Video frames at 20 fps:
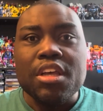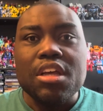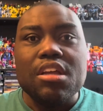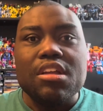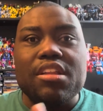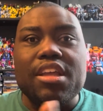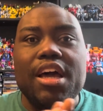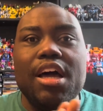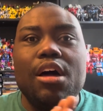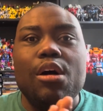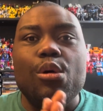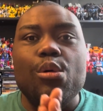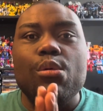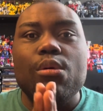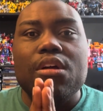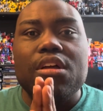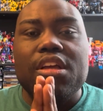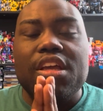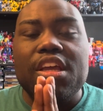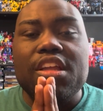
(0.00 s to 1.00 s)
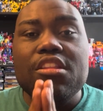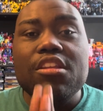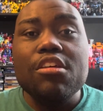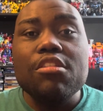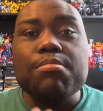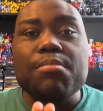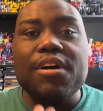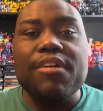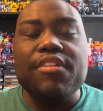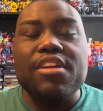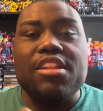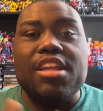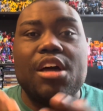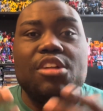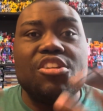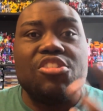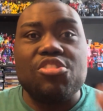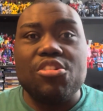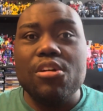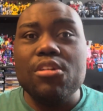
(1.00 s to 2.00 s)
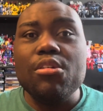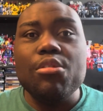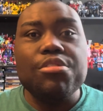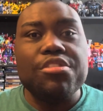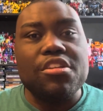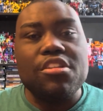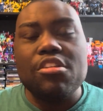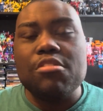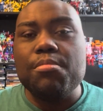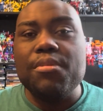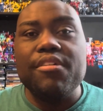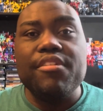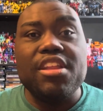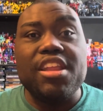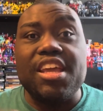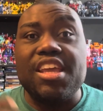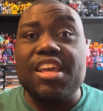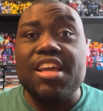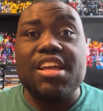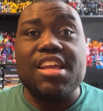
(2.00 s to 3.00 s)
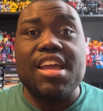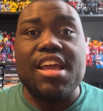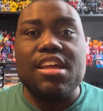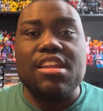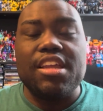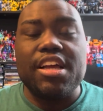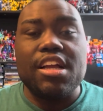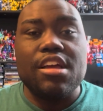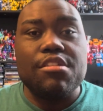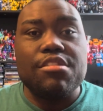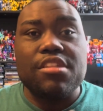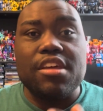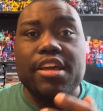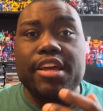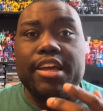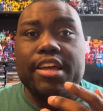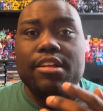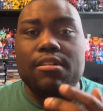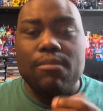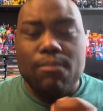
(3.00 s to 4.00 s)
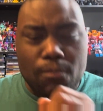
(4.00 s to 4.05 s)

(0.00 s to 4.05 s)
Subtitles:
Now, in this movie, the Turtles in this movie, they kick it, like I said,